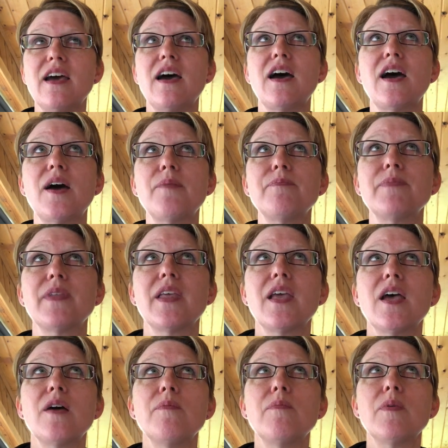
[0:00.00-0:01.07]

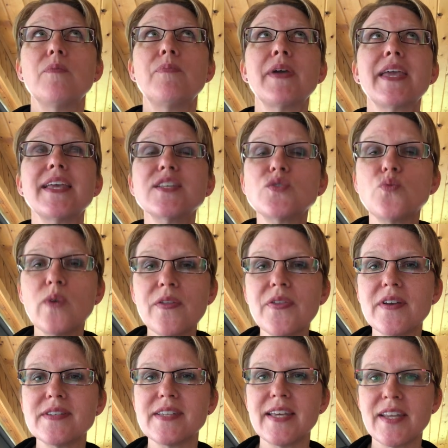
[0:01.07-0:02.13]
But He's with
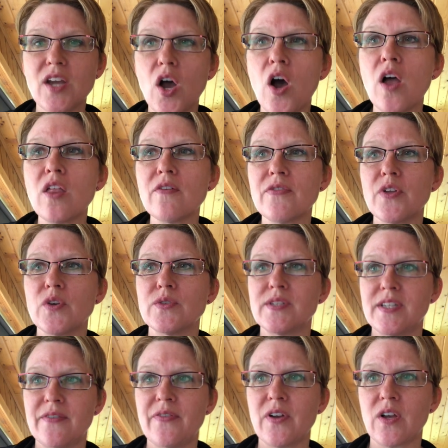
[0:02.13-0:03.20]
us in all of those
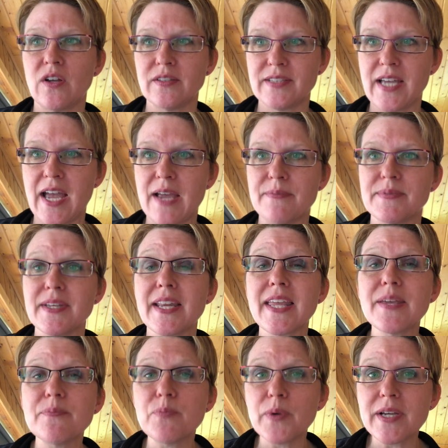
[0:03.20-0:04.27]
difficult times. And
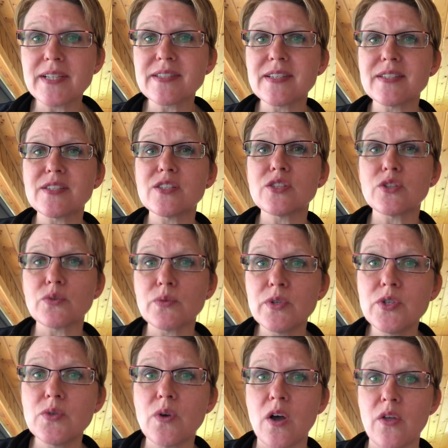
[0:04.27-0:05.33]
He brings us
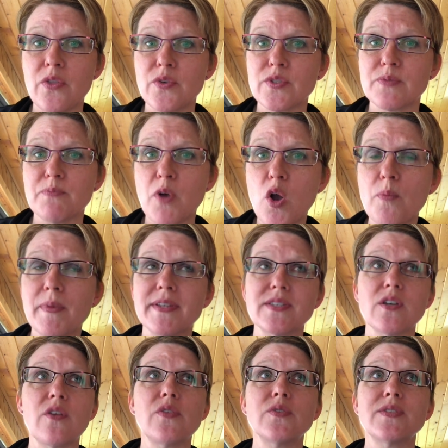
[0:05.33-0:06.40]
through all those
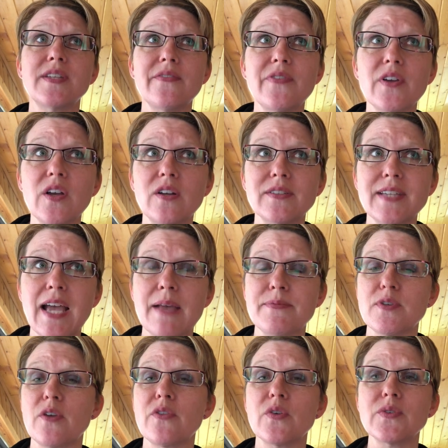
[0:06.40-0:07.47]
moments, all those difficult
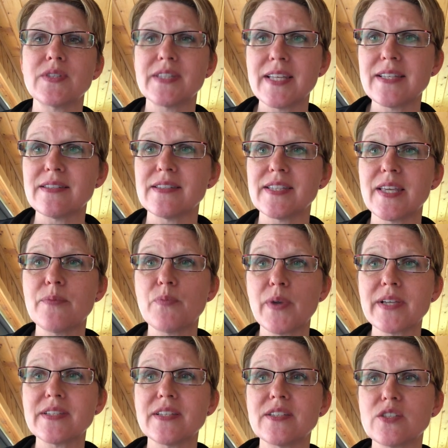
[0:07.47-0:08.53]
times, all those seasons. He
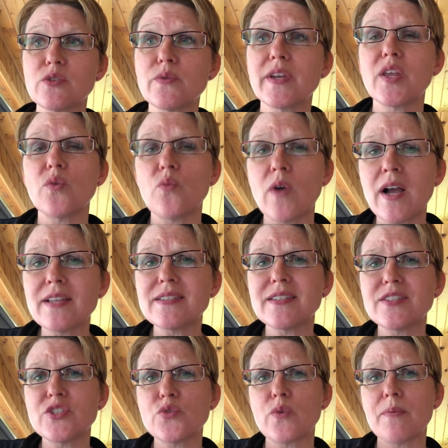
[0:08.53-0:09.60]
brings us through, and He wants
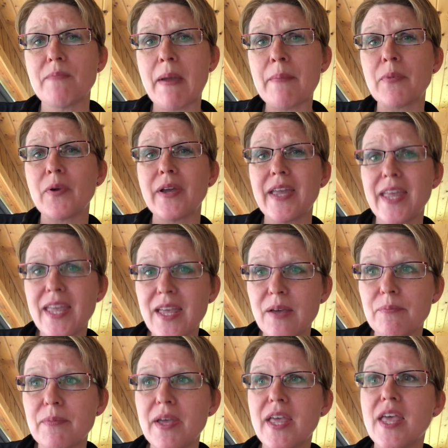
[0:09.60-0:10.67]
us to remember
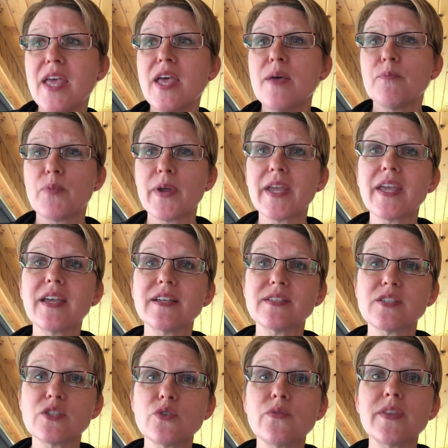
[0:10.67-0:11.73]
Him bringing
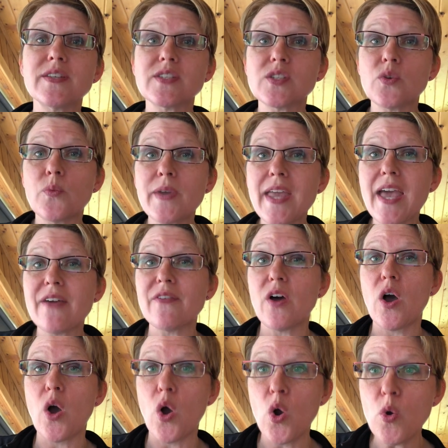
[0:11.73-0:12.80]
us through this so we have
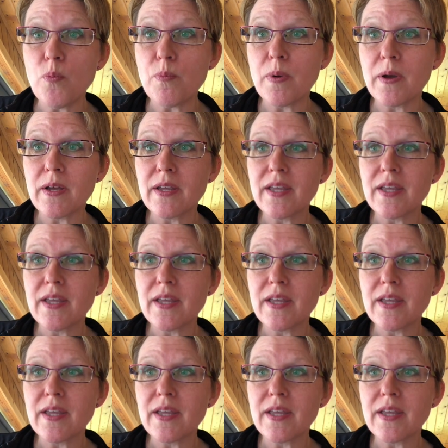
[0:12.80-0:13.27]
hope